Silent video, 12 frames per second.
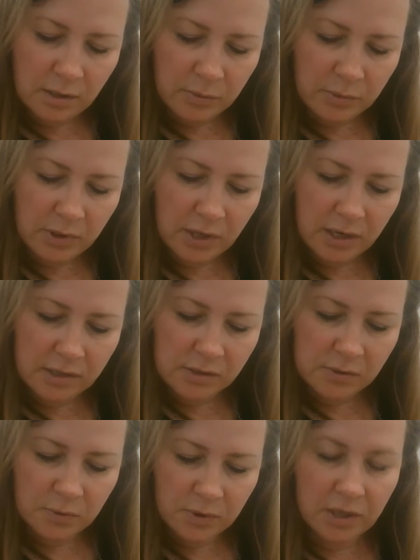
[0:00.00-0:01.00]
plus
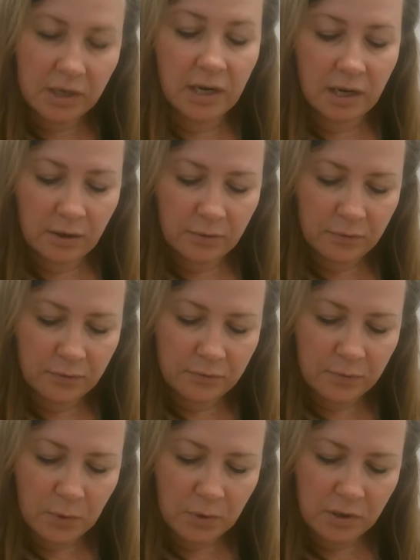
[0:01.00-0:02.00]
we're going to have
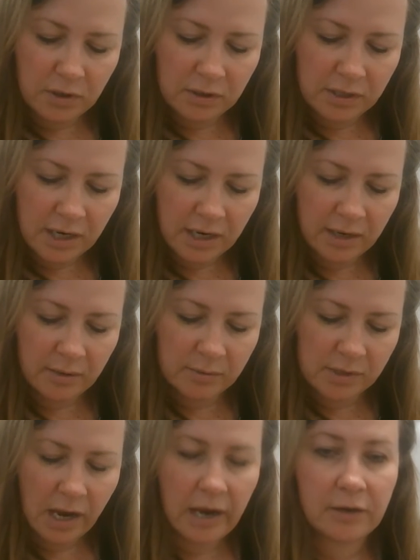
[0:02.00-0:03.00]
4
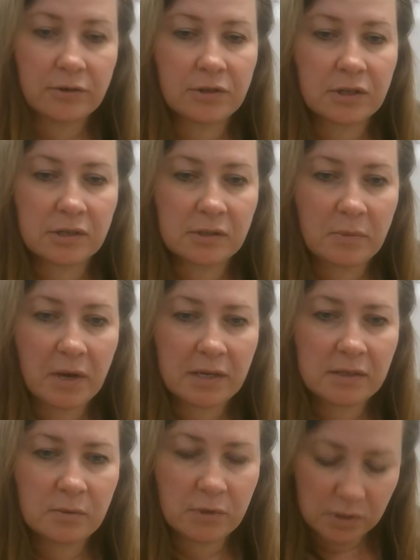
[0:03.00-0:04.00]
times hydrogen's
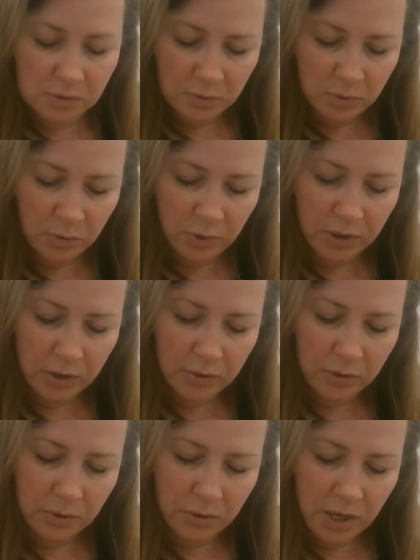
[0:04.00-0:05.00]
mass, which is
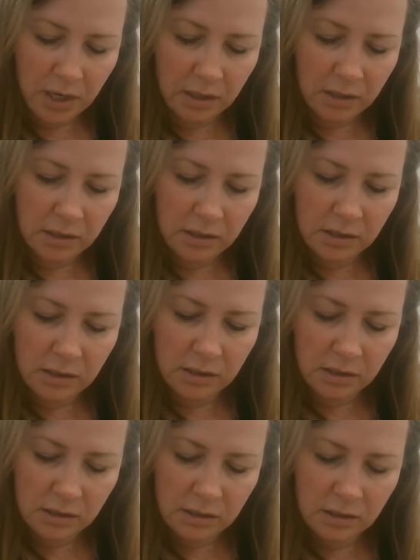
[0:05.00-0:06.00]
1.008.
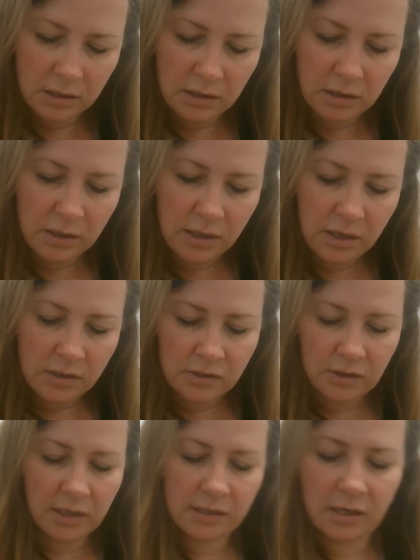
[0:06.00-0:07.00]

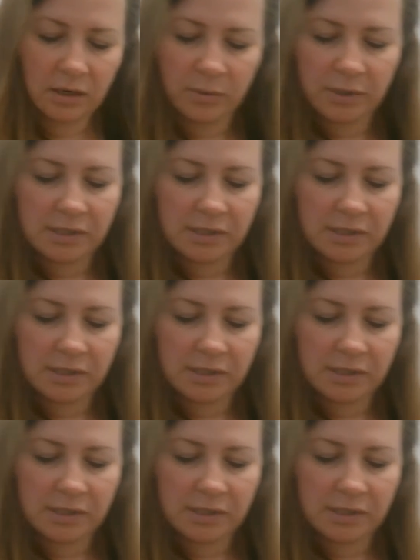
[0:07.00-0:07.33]
So that's going to be